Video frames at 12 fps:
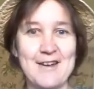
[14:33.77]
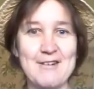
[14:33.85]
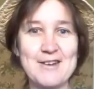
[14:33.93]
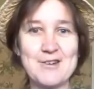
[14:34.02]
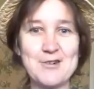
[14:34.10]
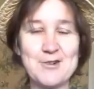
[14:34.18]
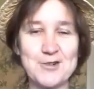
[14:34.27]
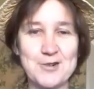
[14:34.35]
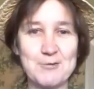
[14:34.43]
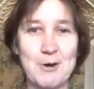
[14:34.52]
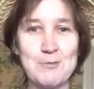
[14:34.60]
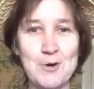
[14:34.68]
Very good.
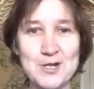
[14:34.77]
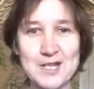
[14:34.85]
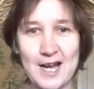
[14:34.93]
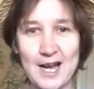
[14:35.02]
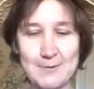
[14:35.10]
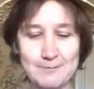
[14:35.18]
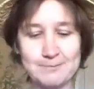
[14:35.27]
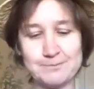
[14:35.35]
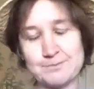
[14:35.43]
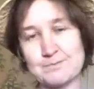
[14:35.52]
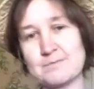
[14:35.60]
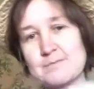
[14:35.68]
One more time.
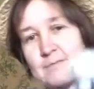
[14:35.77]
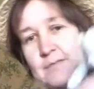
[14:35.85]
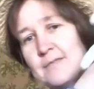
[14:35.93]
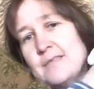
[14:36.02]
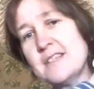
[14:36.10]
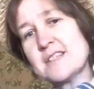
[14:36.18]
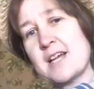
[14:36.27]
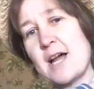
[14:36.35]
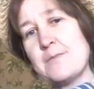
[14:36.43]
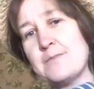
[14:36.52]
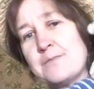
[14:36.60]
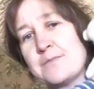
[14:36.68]
This
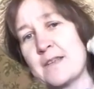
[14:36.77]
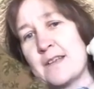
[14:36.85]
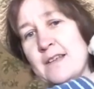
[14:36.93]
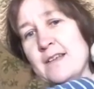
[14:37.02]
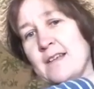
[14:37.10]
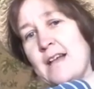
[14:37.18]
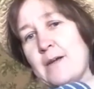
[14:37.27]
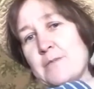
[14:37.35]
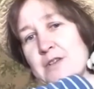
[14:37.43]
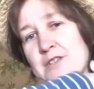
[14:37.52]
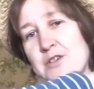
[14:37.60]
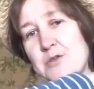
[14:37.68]
time, I'm
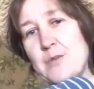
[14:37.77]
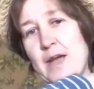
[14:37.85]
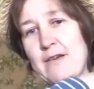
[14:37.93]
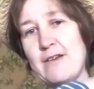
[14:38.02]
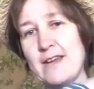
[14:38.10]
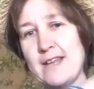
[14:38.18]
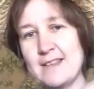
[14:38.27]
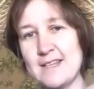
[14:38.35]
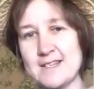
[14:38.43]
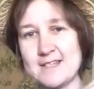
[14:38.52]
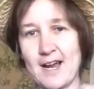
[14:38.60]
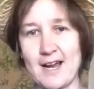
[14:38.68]
going to tuck bear in
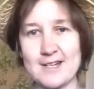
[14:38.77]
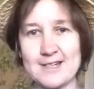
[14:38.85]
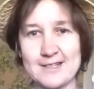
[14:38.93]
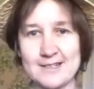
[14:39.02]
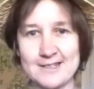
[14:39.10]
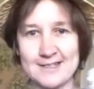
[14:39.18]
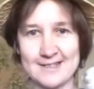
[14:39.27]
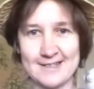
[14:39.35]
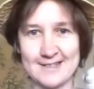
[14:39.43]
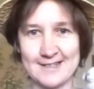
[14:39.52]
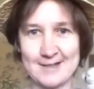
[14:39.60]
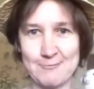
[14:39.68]
this side
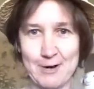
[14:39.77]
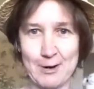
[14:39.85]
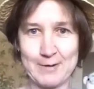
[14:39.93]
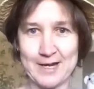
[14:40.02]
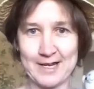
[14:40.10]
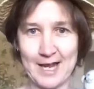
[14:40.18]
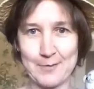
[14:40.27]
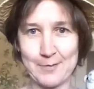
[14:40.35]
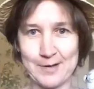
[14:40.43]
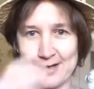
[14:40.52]
while we clap.